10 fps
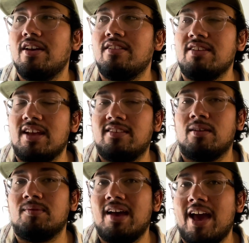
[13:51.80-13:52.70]
needs
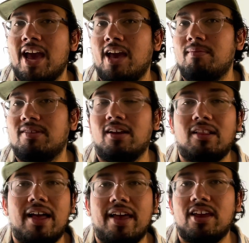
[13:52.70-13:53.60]
some time to,
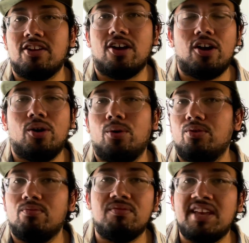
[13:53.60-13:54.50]
like, you
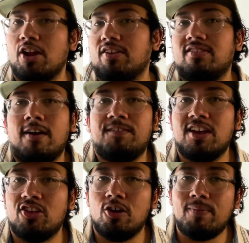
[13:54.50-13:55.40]
know, get her stuff
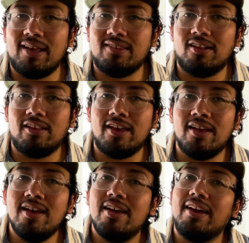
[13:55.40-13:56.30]
together,
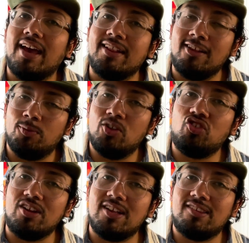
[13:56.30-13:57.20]
basically. And this is where
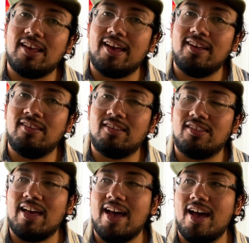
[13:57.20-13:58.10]
Gina says
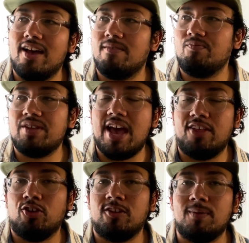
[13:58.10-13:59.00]
that
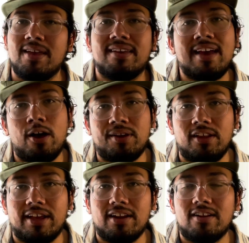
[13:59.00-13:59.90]
Heather is being
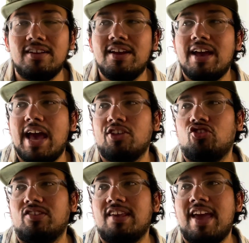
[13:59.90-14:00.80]
calculated. Heather
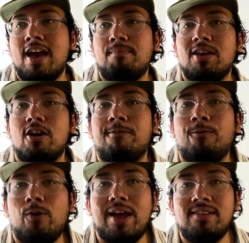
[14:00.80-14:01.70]
just can't be a
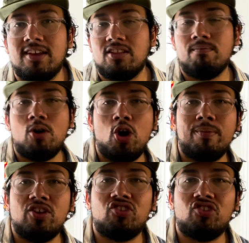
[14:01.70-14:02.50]
friend in the moment.